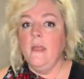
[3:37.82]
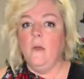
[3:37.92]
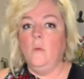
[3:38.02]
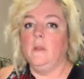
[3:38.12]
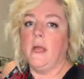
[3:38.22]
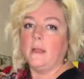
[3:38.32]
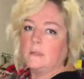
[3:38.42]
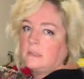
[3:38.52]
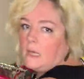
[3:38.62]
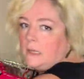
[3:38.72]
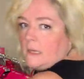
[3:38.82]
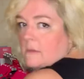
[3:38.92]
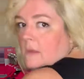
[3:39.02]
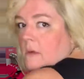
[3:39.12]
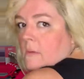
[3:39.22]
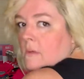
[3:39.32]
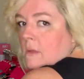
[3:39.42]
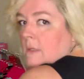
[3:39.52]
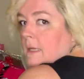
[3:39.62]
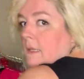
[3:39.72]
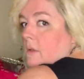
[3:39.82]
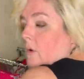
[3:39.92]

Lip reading: well, that looks kind of cute though. It's like a little